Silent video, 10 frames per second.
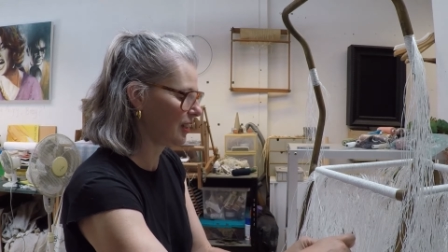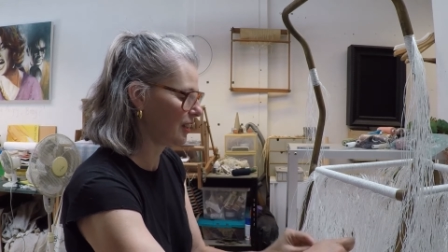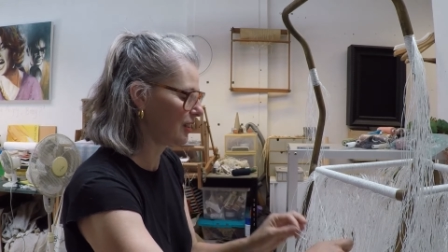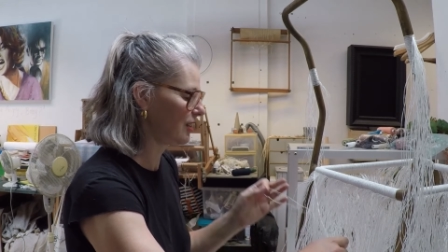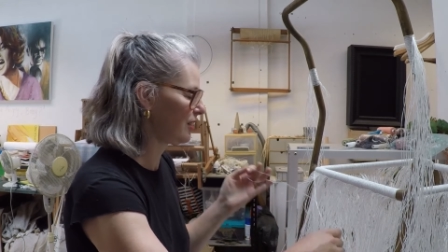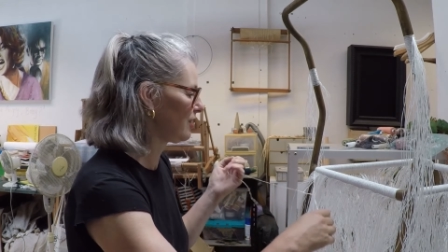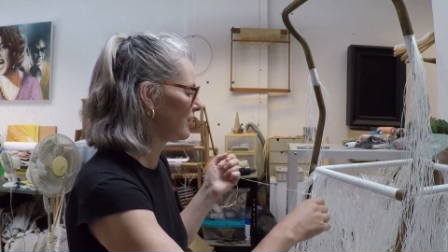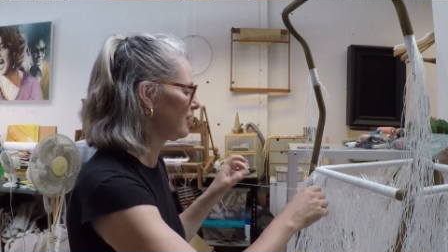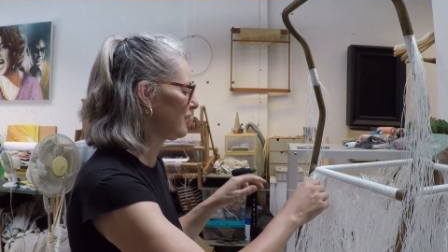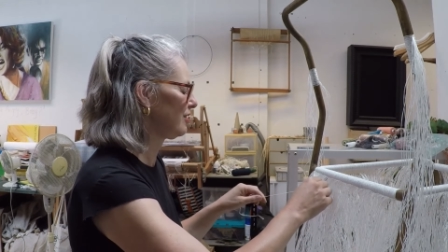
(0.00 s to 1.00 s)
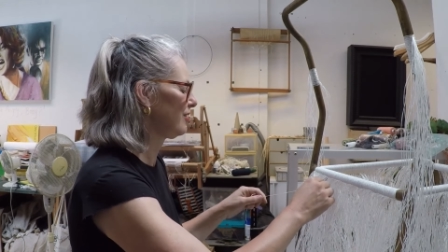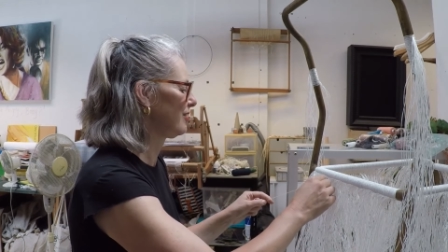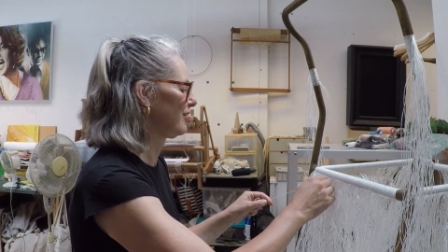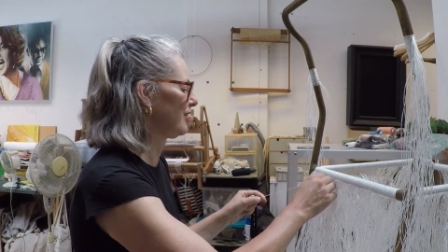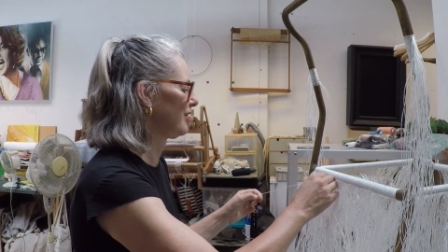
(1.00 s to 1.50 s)
I studied an
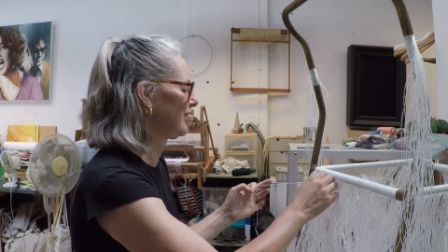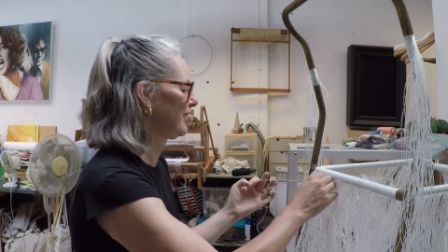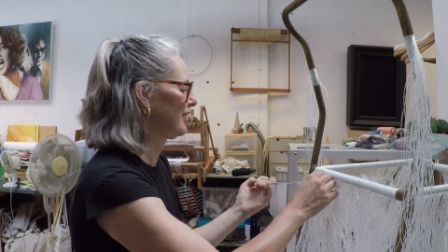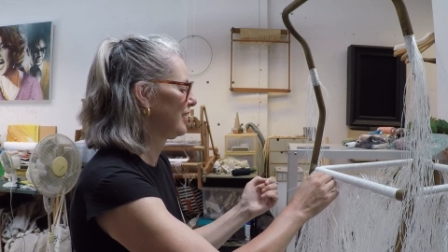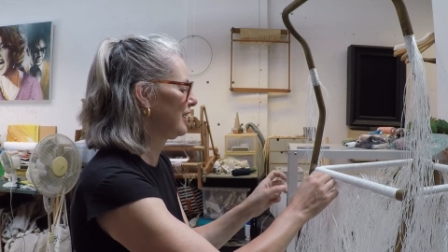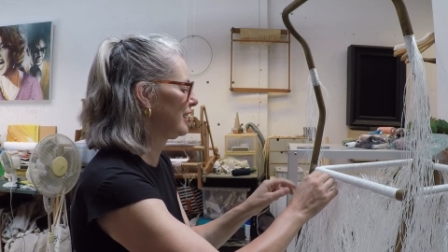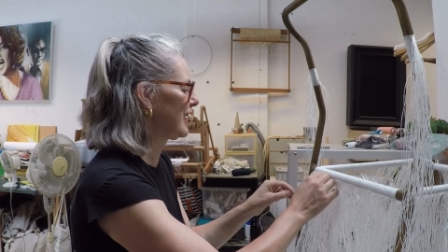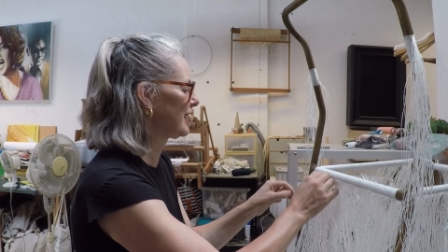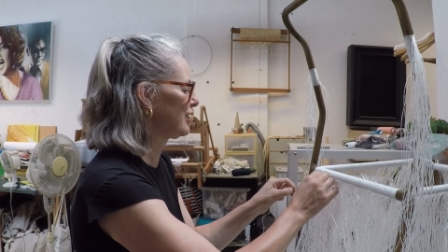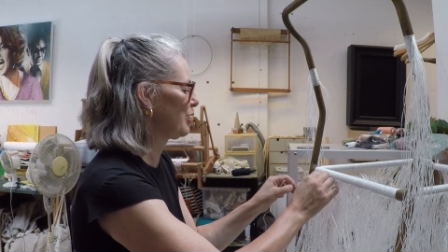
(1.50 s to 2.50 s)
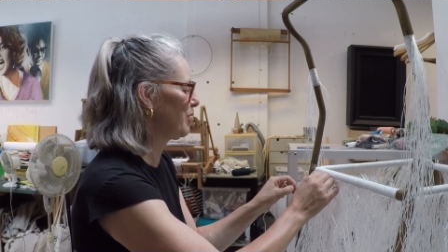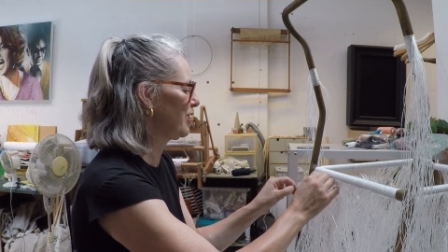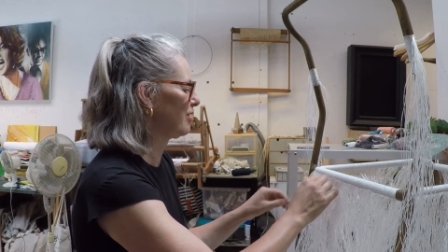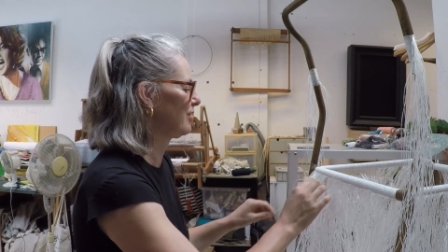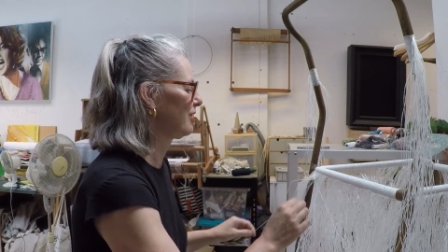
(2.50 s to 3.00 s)

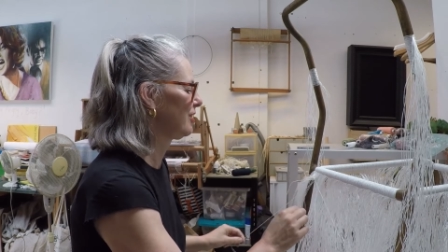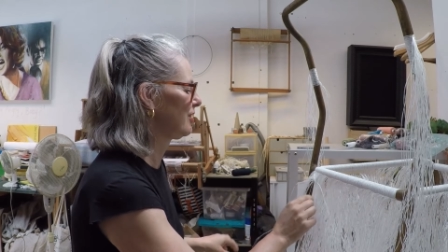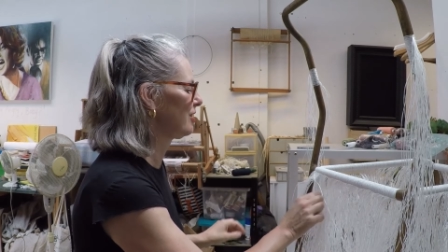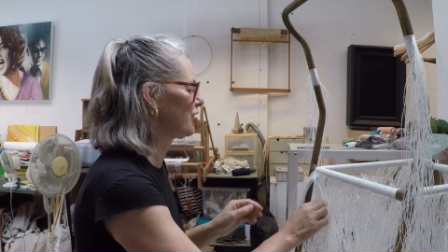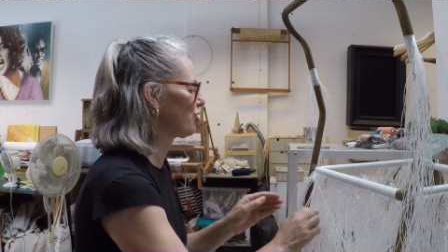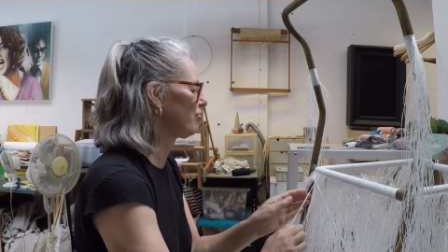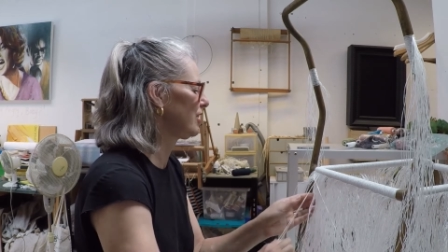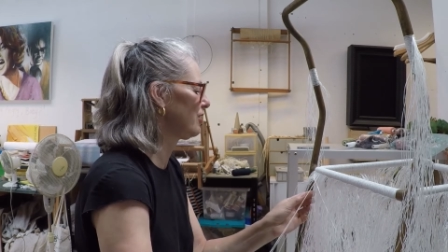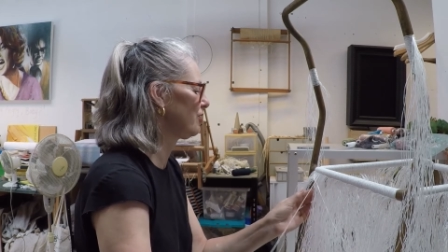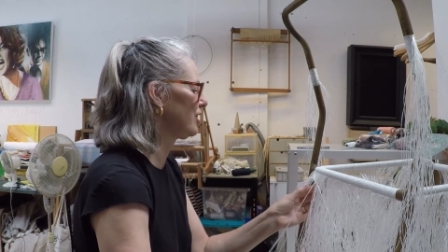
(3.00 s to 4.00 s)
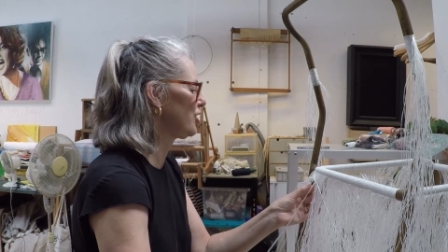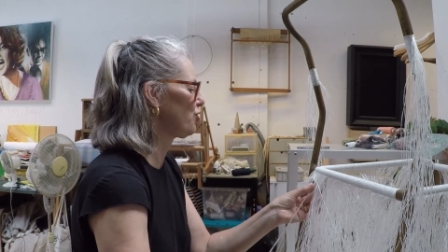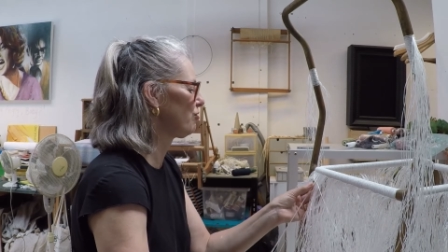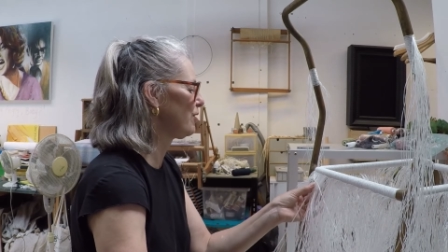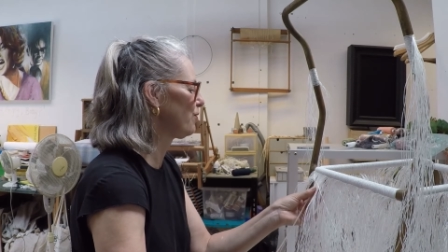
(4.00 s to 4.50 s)
academic degree in art
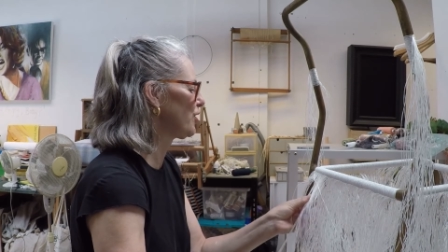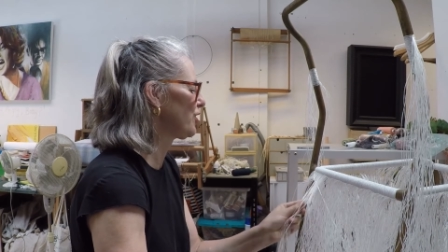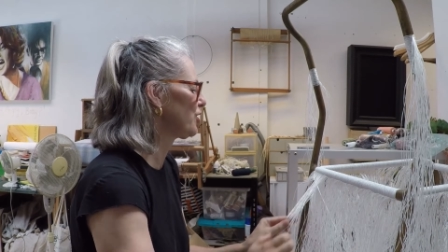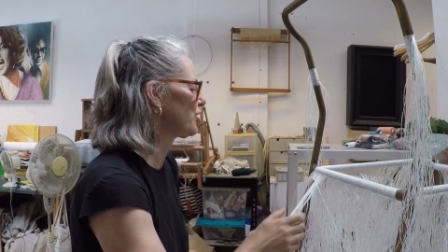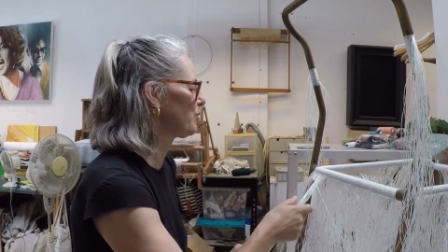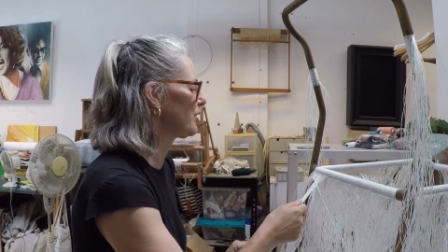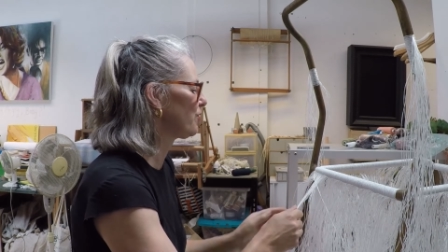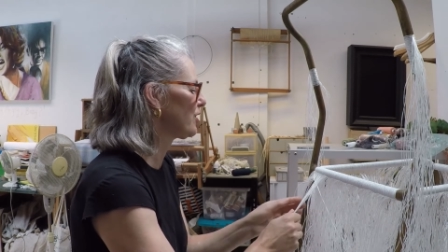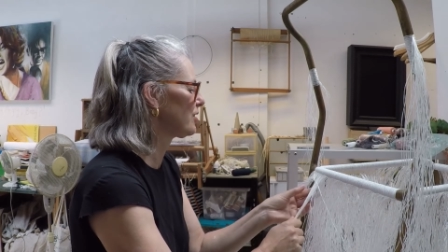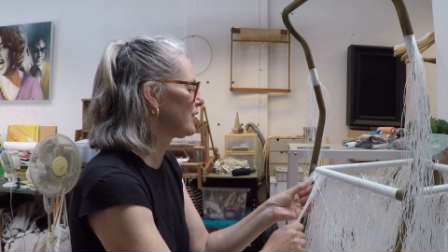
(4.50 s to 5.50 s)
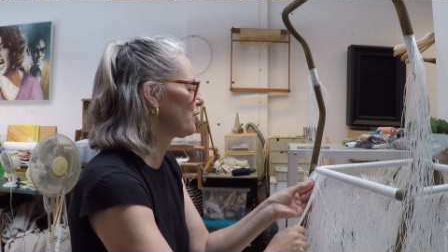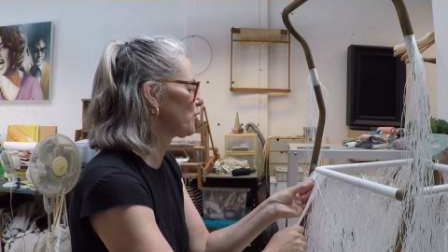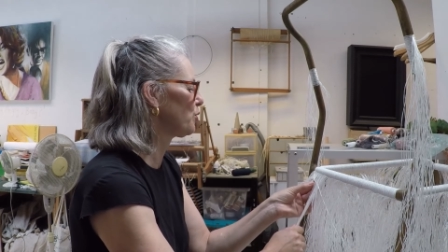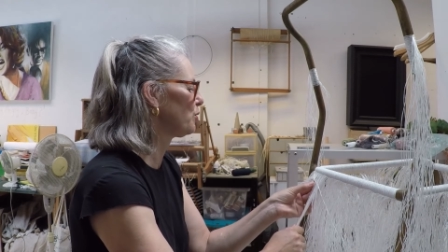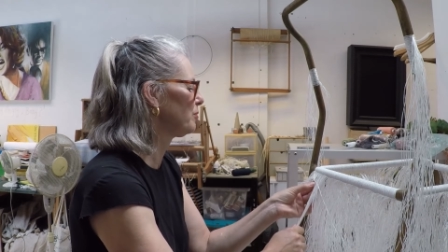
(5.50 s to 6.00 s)
history first when I first left
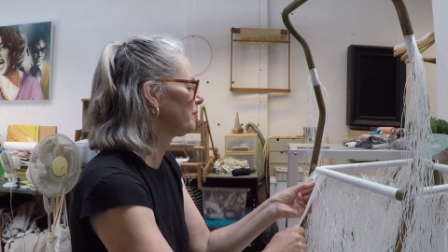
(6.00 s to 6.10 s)
school,